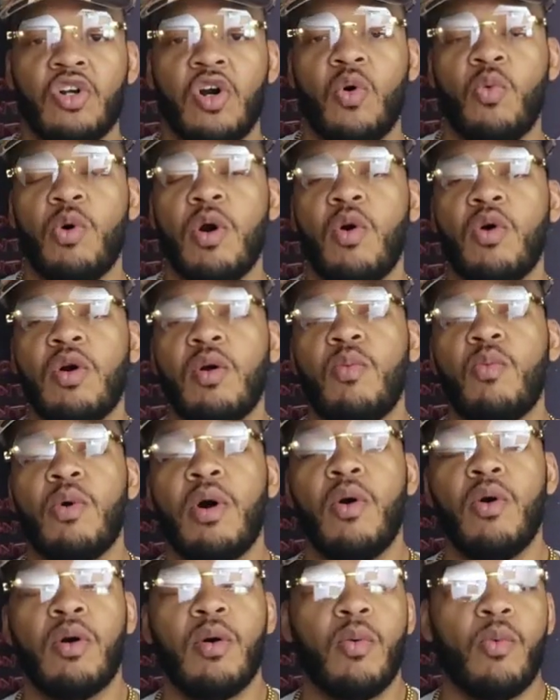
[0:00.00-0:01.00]
Y'all, welcome,
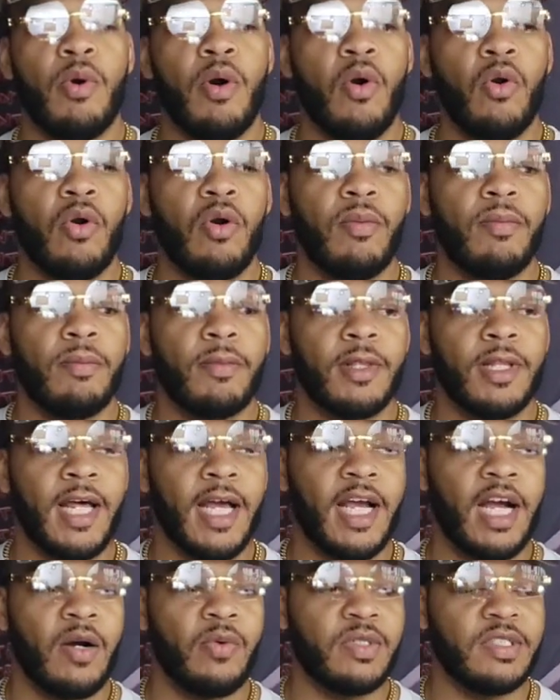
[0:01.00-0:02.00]
welcome, welcome.
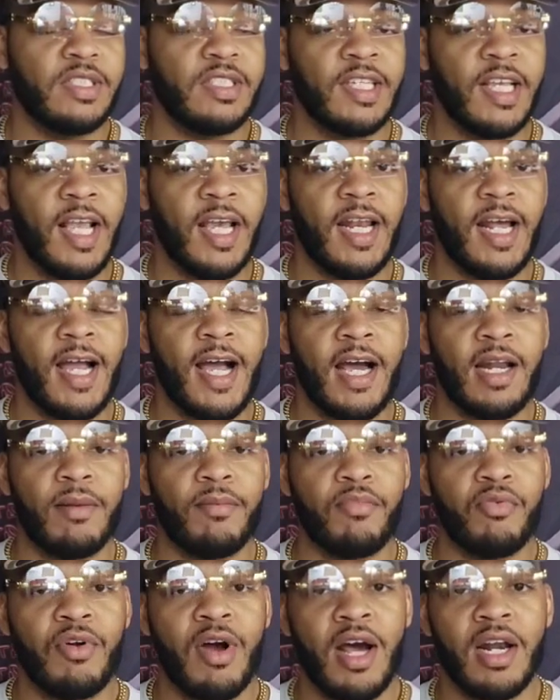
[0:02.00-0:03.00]
Like I was saying, I got
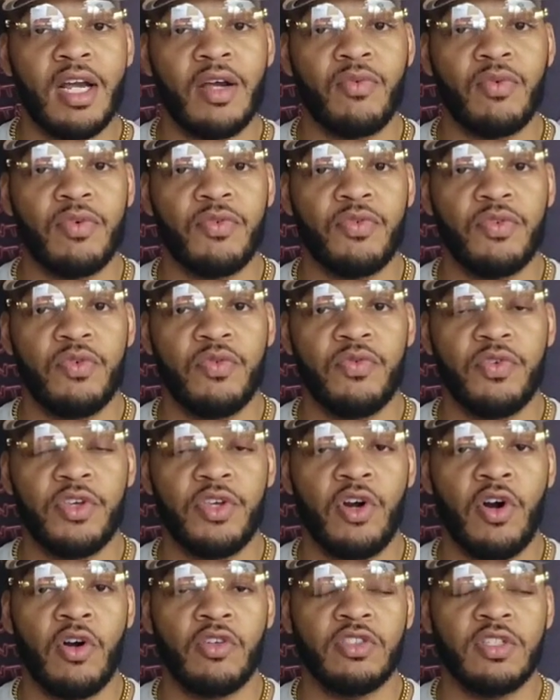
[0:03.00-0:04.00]
a product review for
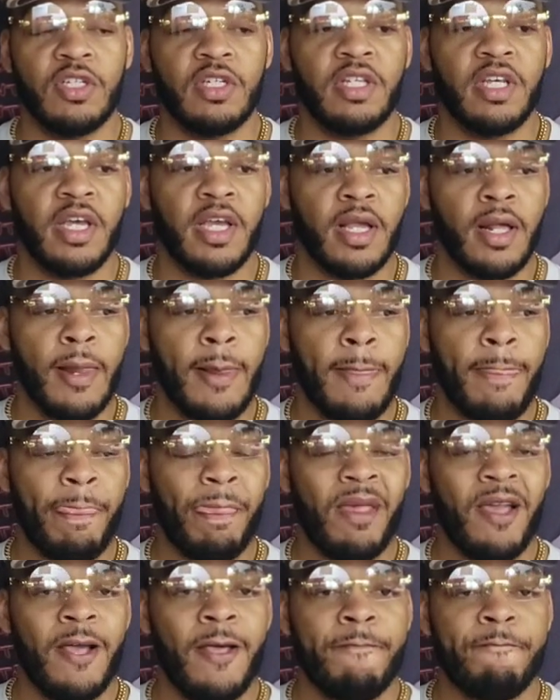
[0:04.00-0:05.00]
y'all today.
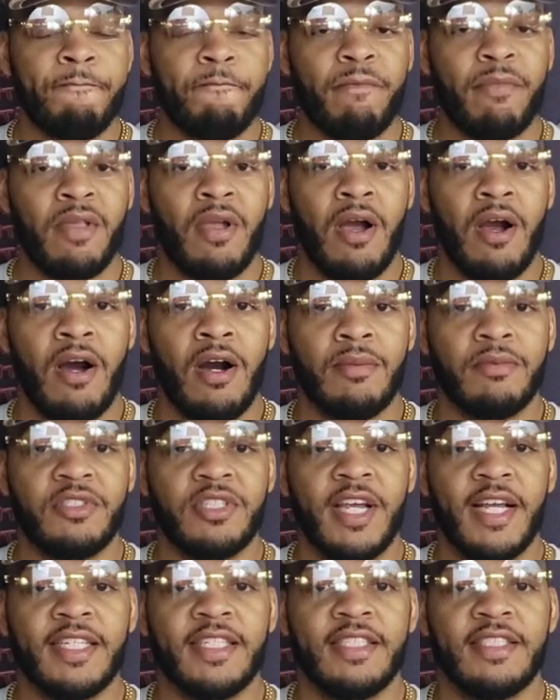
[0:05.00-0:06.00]
Um,
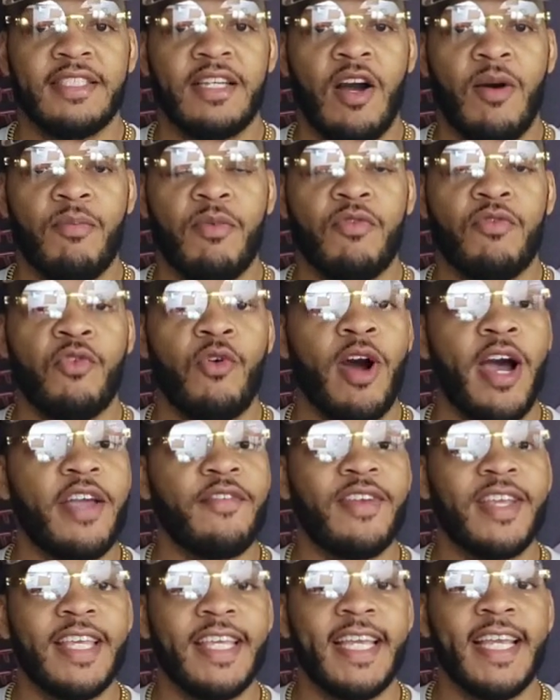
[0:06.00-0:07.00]
check this out. Before
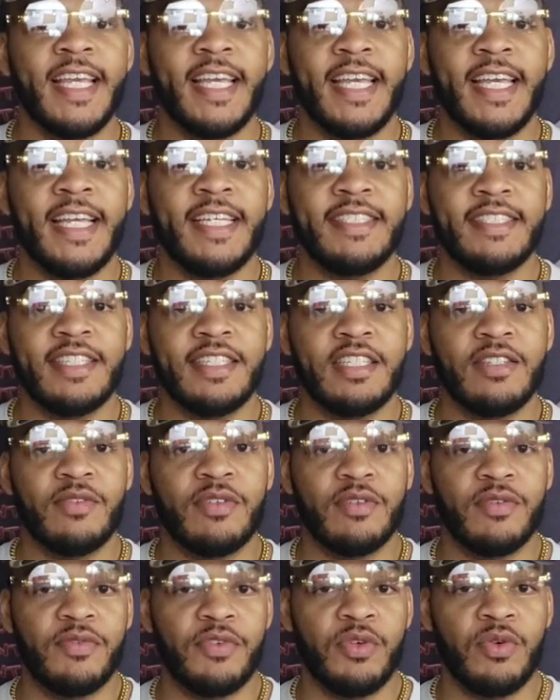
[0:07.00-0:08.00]
I even get into the
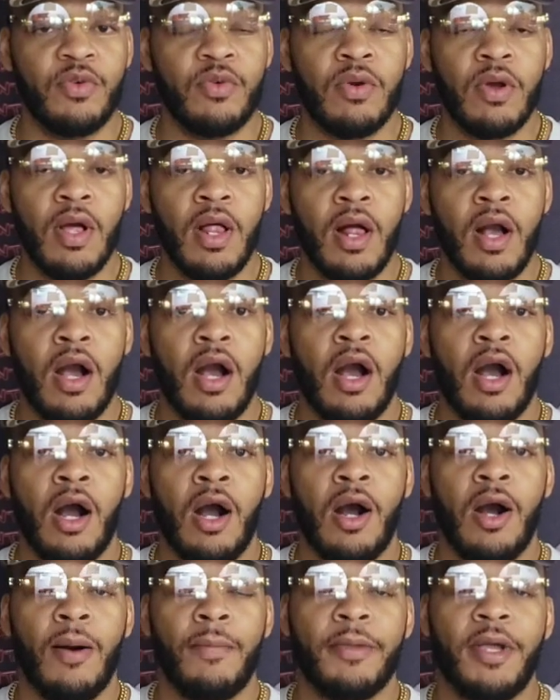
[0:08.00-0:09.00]
review,
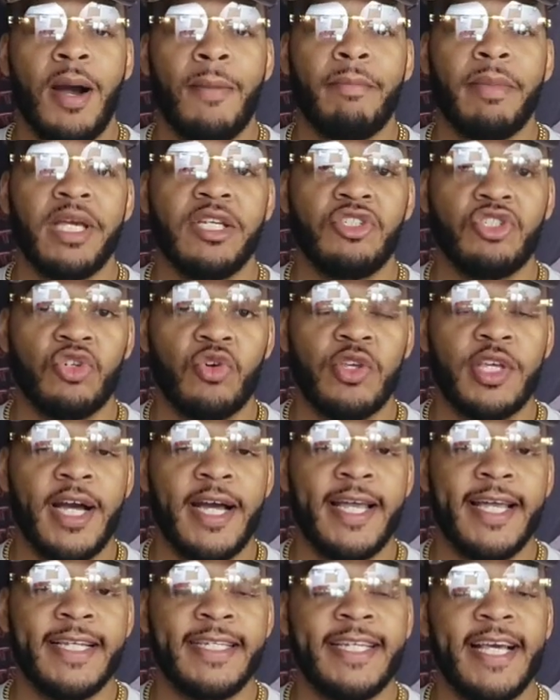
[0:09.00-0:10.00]
um, y'all make sure
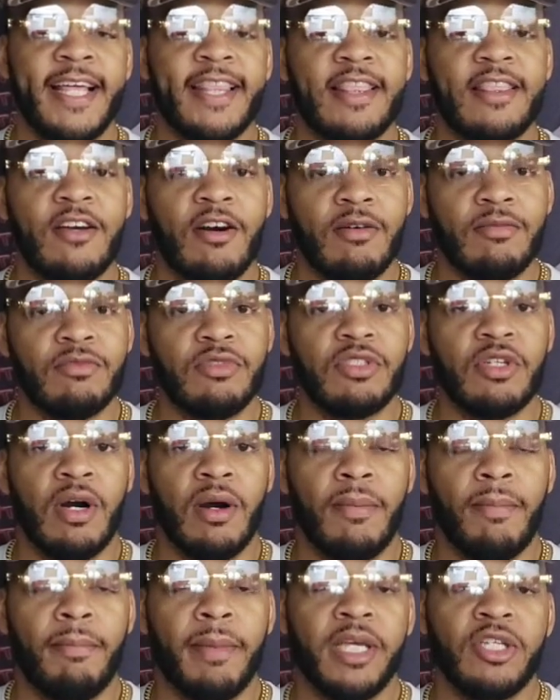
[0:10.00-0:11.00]
y'all hit that thumbs
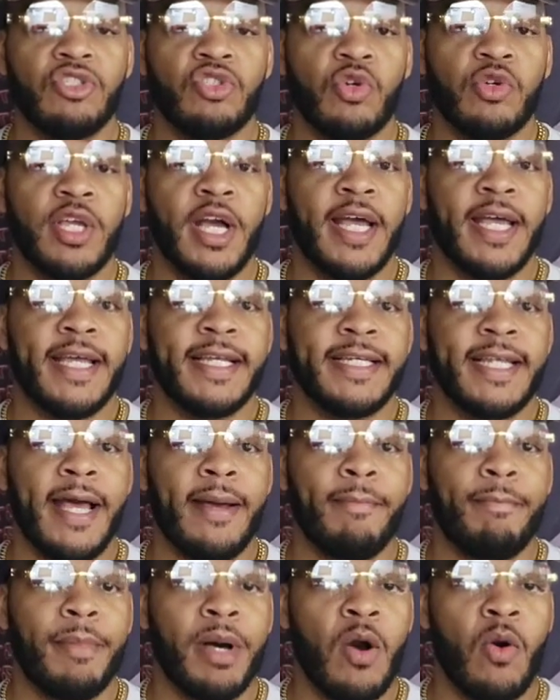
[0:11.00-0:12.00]
up. Make sure y'all hit
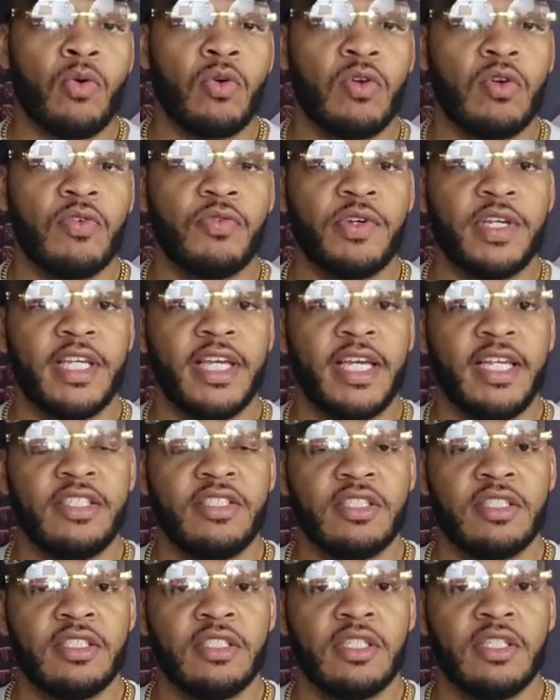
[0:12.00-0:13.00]
that bell
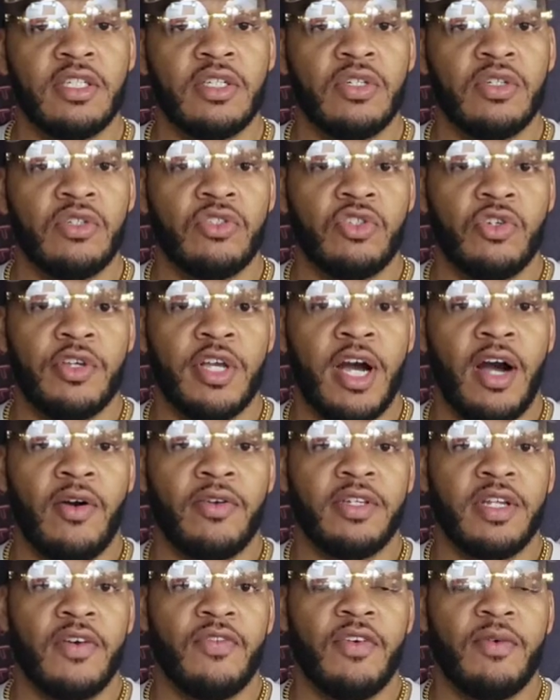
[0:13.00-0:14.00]
notification so
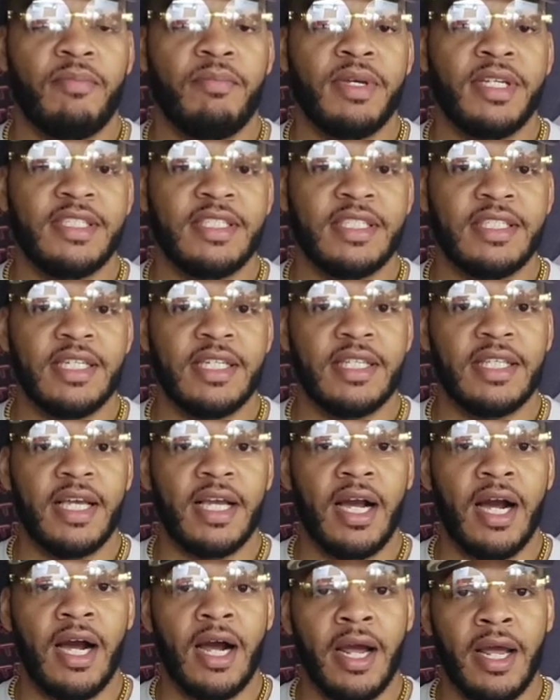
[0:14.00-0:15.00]
y'all never miss
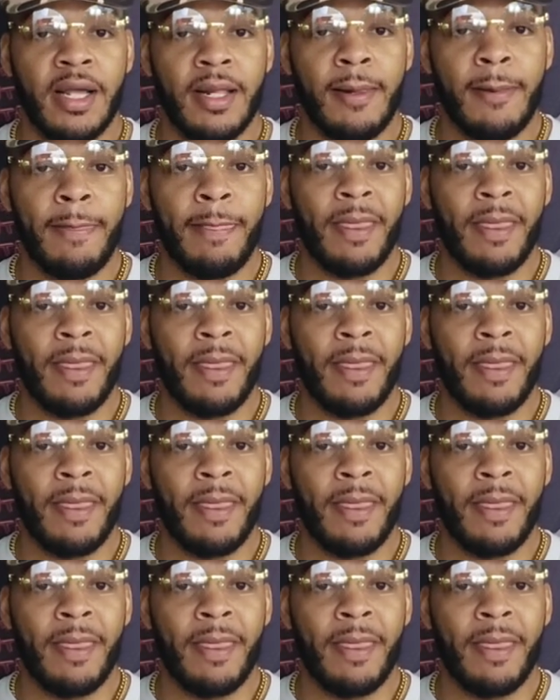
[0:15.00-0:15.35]
anything. All right.